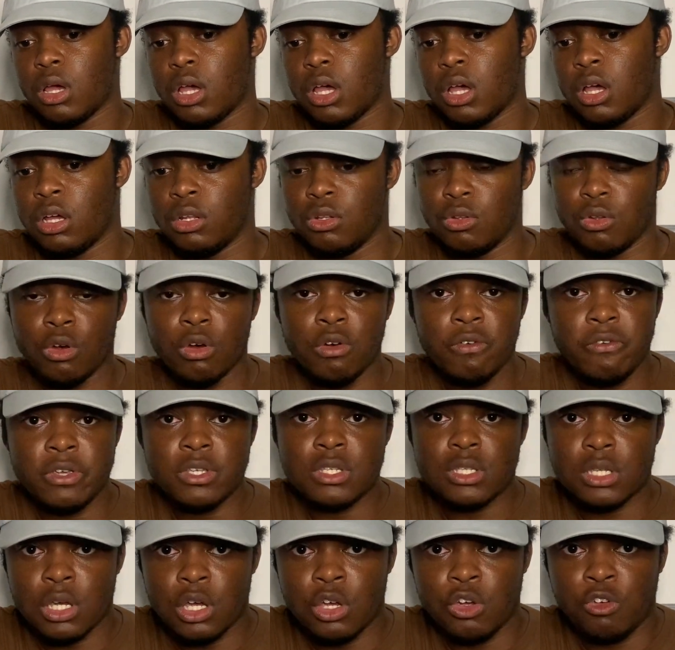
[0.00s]
And
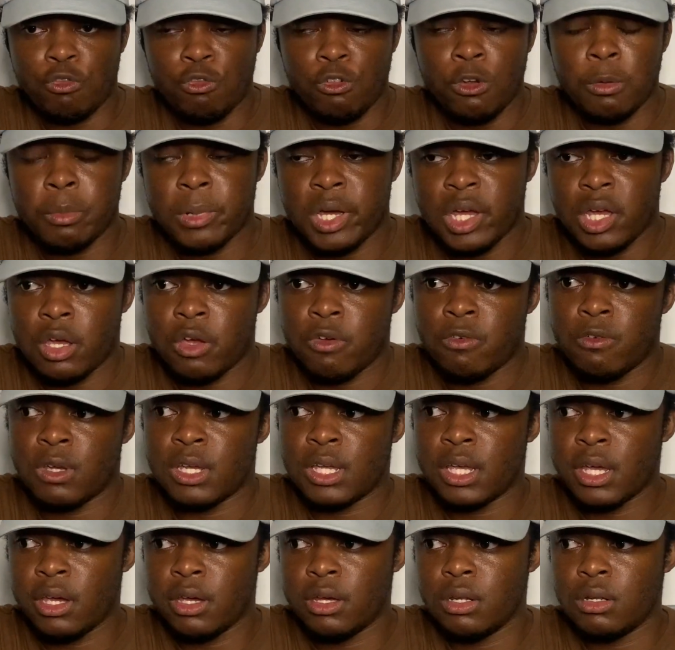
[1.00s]
obviously I grew my hair
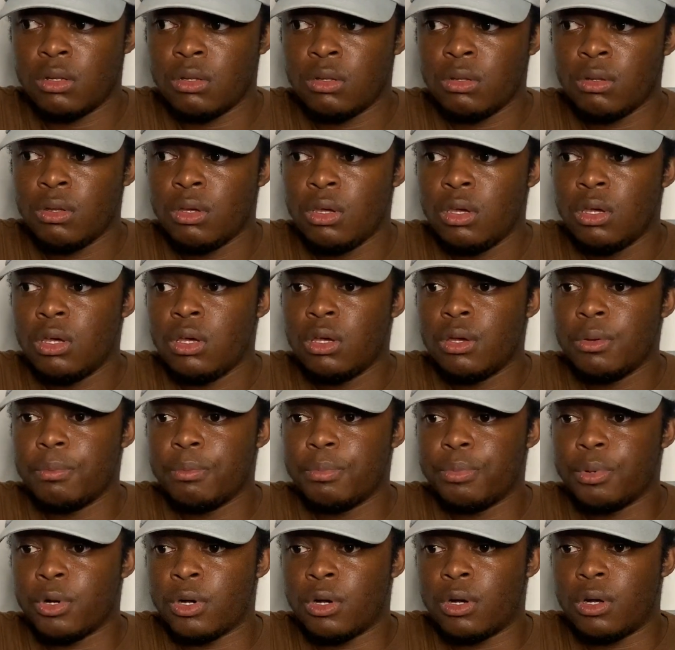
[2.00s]
again,
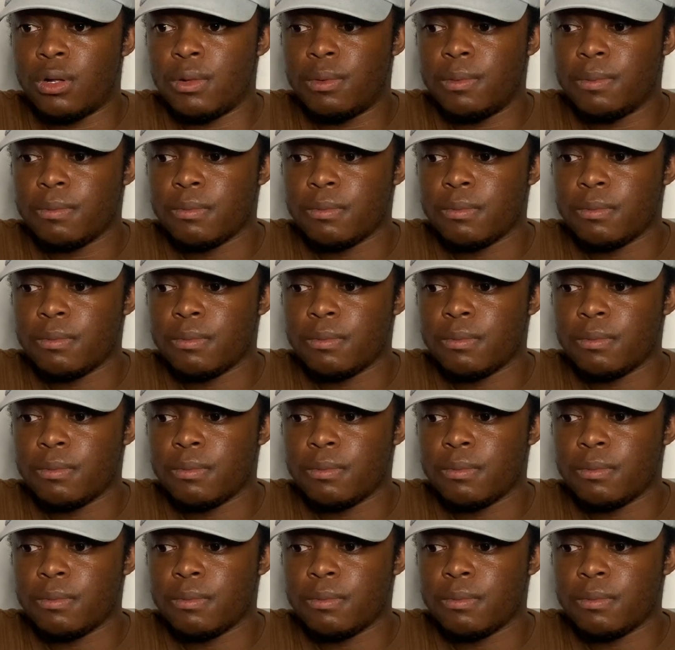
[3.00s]
but